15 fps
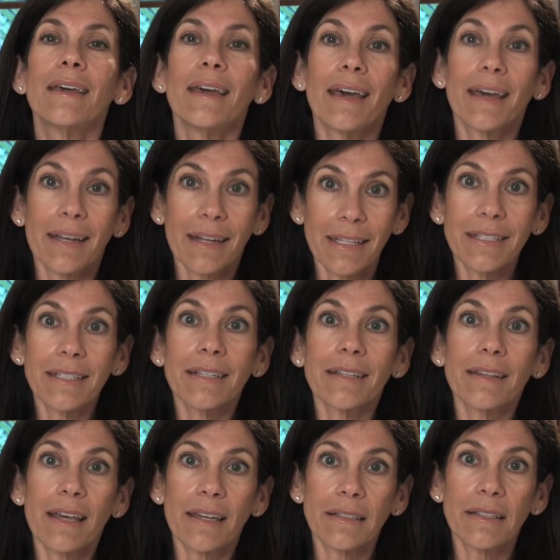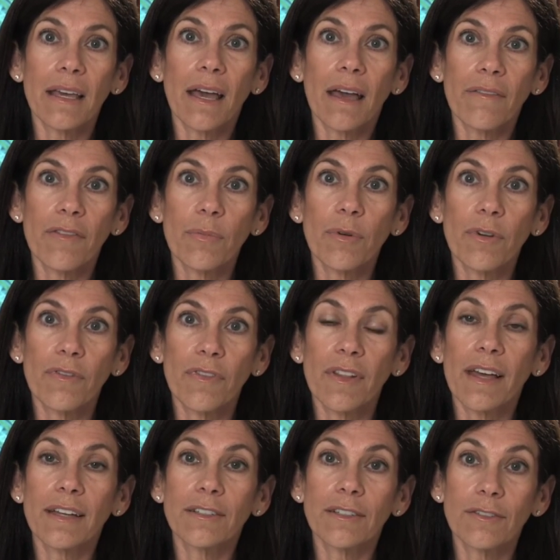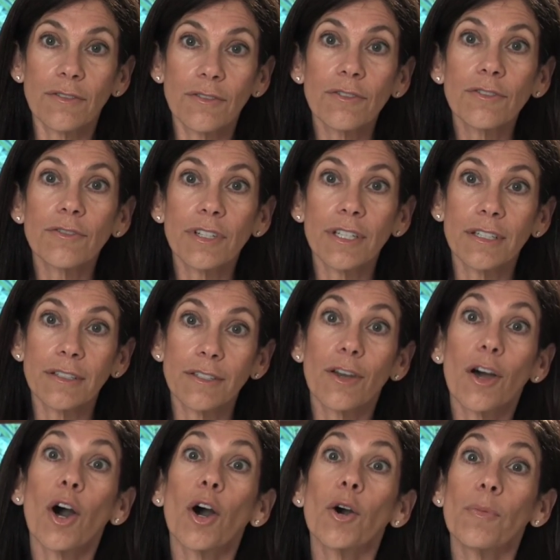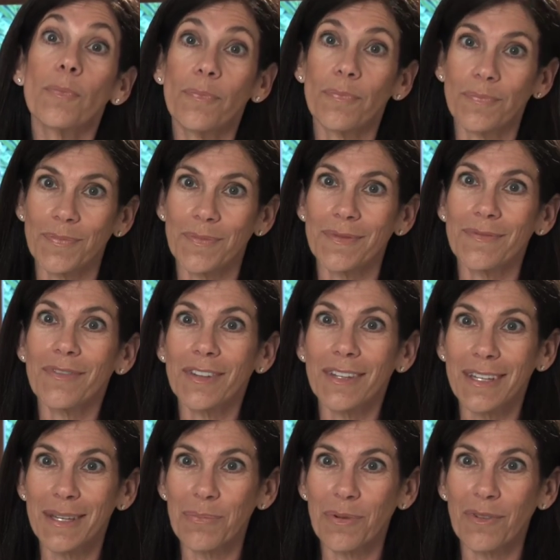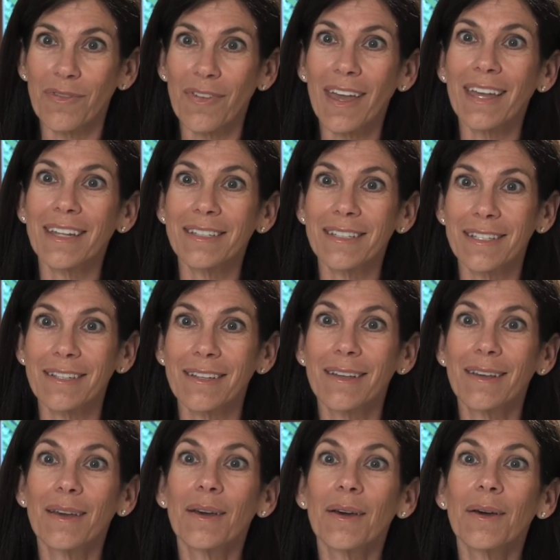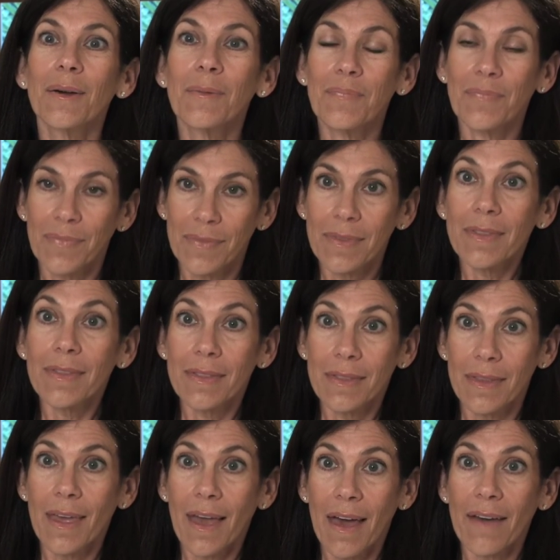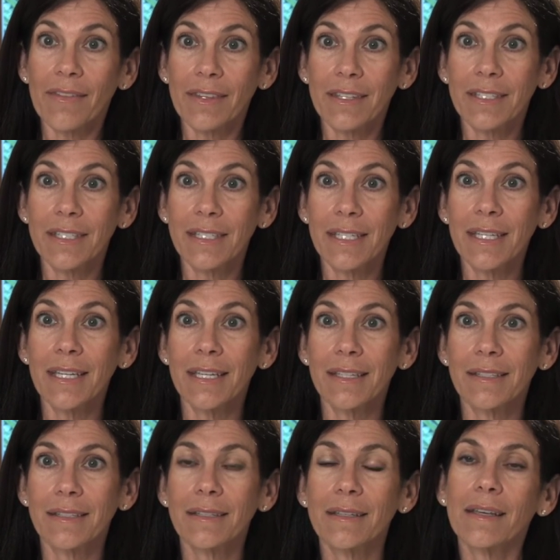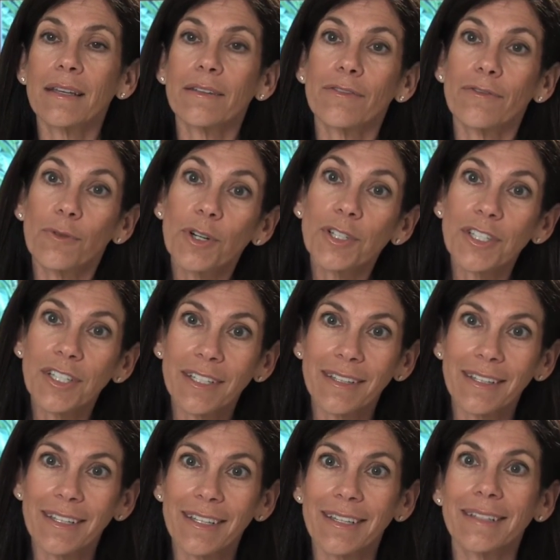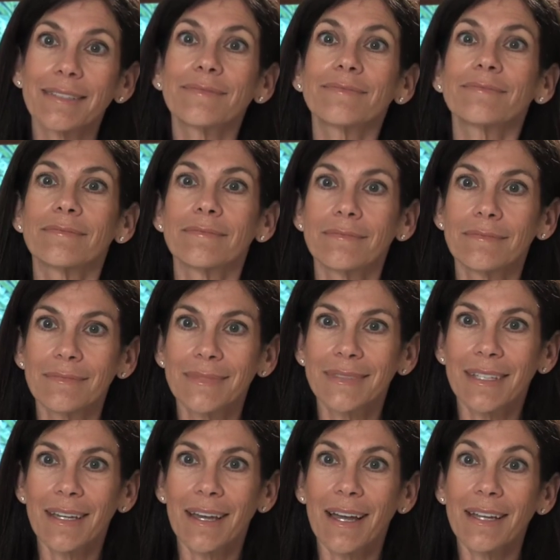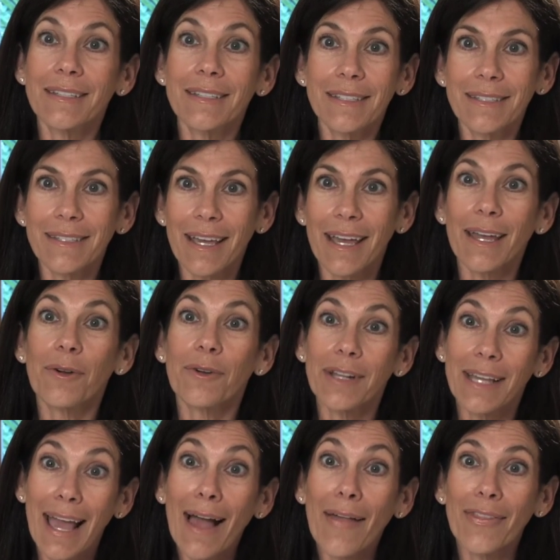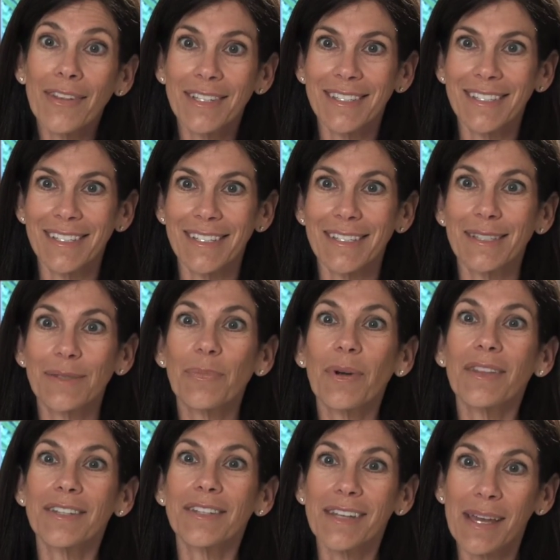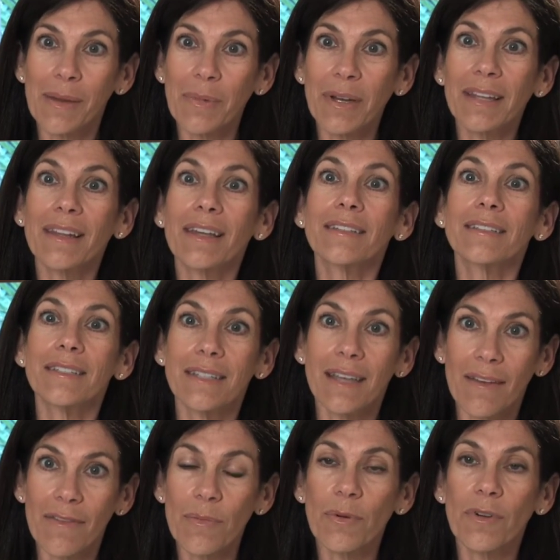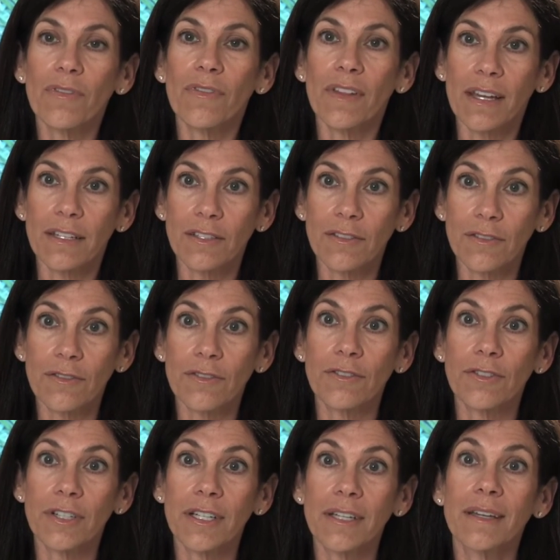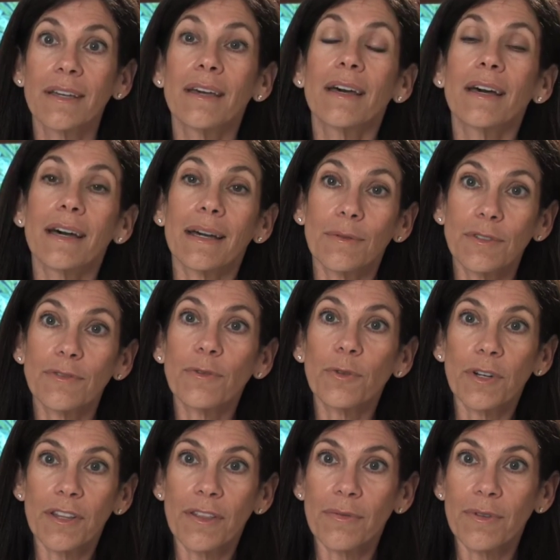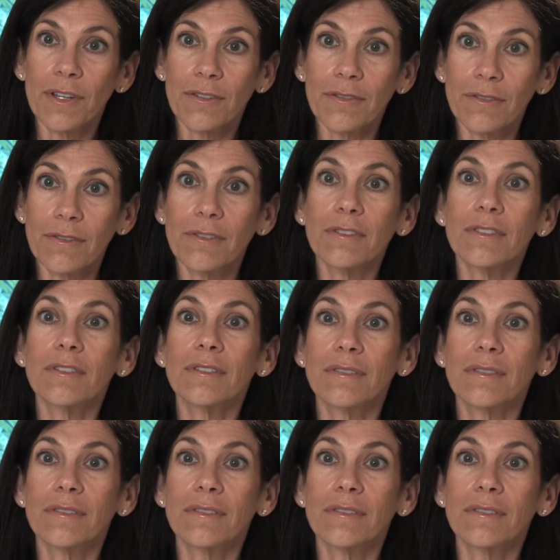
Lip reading: and I did elect to have the prophylactic surgery to hopefully prevent having the disease. Unfortunately, I already had the disease by the time I elected to have the prophylactic surgery. I was 43 years old.